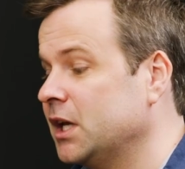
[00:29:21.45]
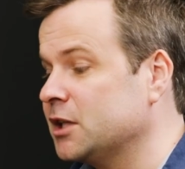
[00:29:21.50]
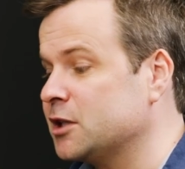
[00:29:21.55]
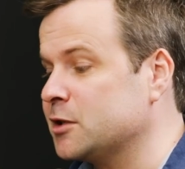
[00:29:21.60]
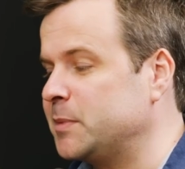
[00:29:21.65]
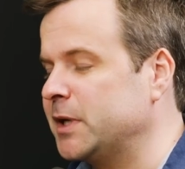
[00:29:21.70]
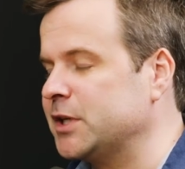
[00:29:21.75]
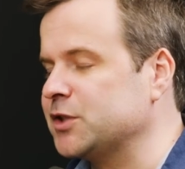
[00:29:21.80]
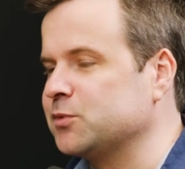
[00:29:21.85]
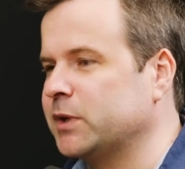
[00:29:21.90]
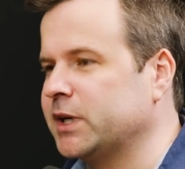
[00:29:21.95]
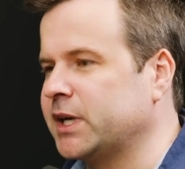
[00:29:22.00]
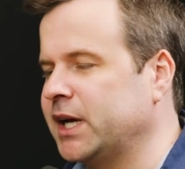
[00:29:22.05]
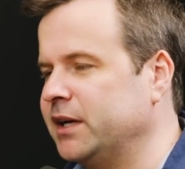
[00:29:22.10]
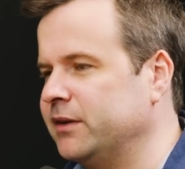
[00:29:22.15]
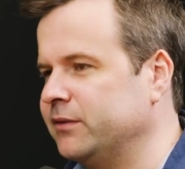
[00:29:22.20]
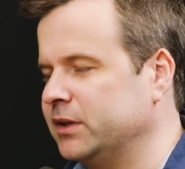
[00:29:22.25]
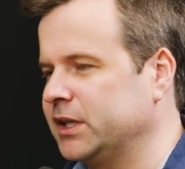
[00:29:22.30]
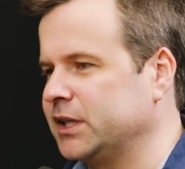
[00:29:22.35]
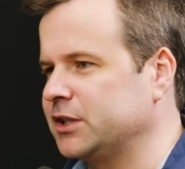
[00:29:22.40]
Depends what
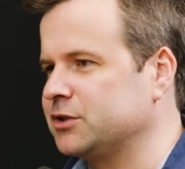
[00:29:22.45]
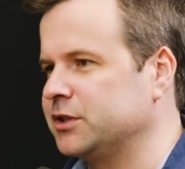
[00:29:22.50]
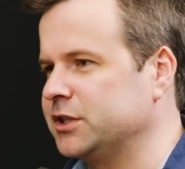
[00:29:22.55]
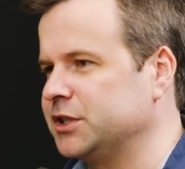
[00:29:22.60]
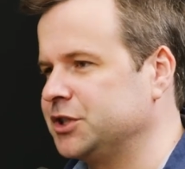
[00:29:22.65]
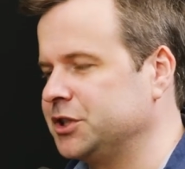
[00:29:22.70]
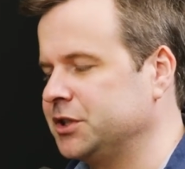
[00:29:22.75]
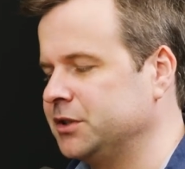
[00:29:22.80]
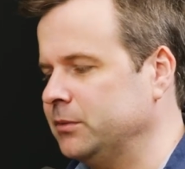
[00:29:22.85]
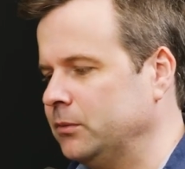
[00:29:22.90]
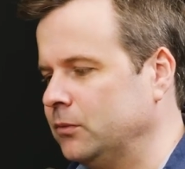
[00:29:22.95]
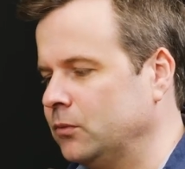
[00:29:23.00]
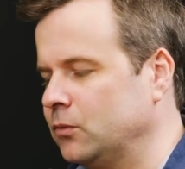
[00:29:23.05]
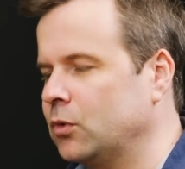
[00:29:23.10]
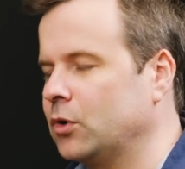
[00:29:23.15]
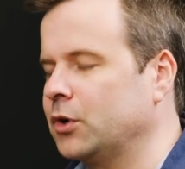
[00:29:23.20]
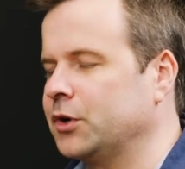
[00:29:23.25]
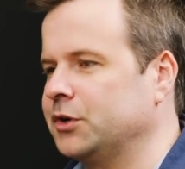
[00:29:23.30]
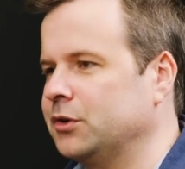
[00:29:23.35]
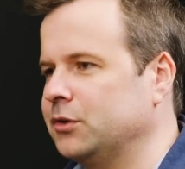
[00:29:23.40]
kind of electrician
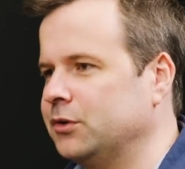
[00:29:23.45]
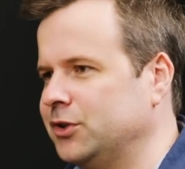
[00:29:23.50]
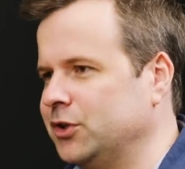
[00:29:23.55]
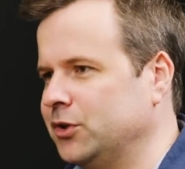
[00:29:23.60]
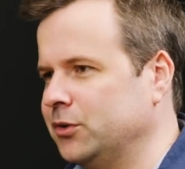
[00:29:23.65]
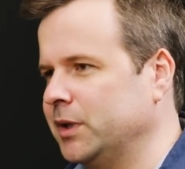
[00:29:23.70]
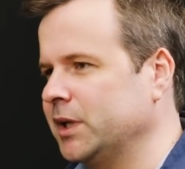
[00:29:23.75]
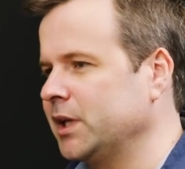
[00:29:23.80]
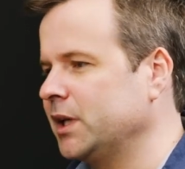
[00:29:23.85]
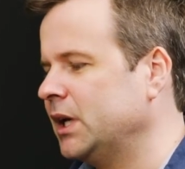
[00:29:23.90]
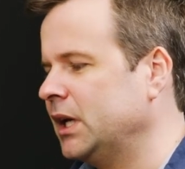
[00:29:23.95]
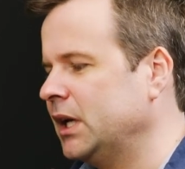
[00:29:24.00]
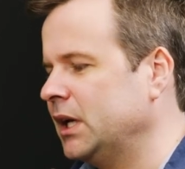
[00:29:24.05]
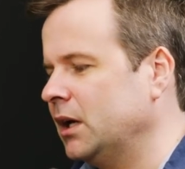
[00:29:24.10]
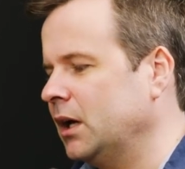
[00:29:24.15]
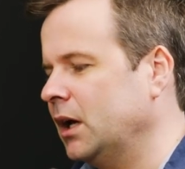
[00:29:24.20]
work you're doing. Mm-hmm.